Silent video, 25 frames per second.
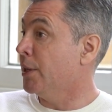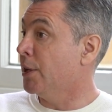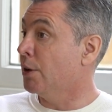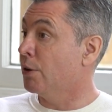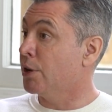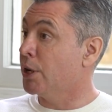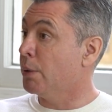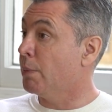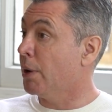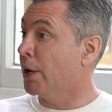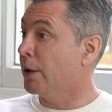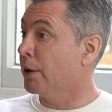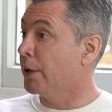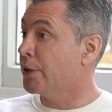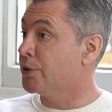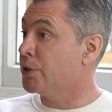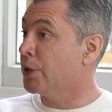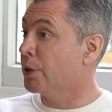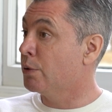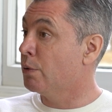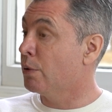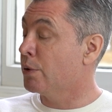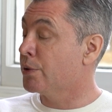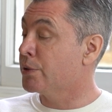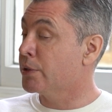the only
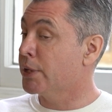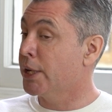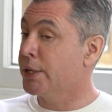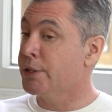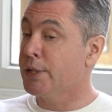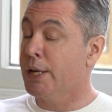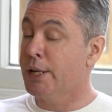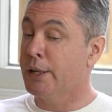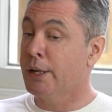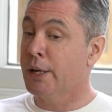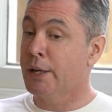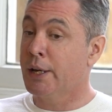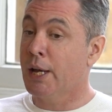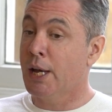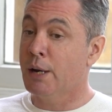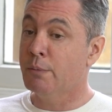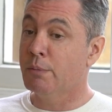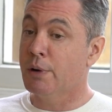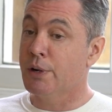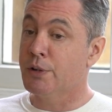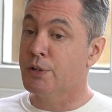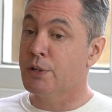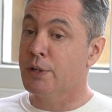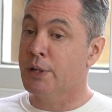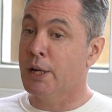biology course they take at
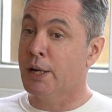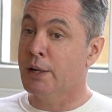Cambridge.